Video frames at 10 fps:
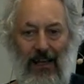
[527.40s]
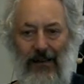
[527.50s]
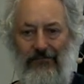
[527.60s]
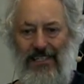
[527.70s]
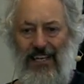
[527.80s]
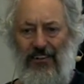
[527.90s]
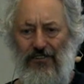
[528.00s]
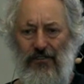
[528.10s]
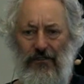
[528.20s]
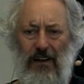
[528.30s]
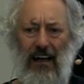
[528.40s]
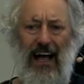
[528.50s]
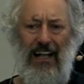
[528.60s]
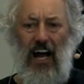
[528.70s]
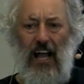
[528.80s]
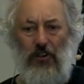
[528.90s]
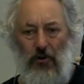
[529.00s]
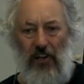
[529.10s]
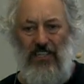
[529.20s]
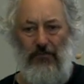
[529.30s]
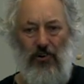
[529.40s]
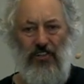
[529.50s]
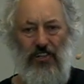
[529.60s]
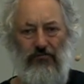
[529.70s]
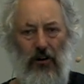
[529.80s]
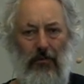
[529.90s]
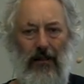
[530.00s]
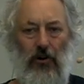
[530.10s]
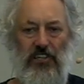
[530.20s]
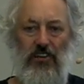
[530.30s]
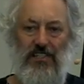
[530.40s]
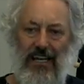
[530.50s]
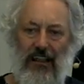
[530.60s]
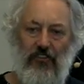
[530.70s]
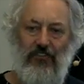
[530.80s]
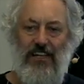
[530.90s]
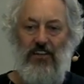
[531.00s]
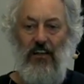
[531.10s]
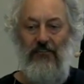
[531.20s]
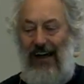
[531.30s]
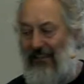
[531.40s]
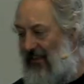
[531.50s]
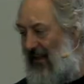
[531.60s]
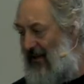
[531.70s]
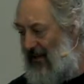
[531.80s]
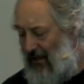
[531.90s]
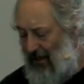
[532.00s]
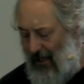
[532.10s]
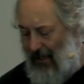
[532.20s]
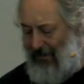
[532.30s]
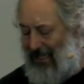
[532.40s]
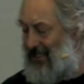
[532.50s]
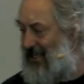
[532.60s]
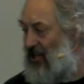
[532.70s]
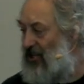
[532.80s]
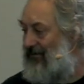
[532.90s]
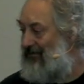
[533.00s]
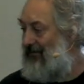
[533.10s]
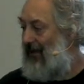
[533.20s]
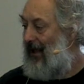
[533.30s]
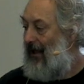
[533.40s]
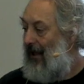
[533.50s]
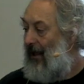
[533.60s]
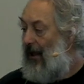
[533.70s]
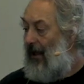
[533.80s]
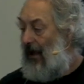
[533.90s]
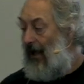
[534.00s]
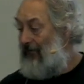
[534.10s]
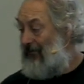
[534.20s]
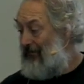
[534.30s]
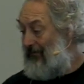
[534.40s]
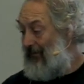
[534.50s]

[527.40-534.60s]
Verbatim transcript: Um, so, for archival quality books, you probably want to use linen thread rather than uh, metal stitched. Um,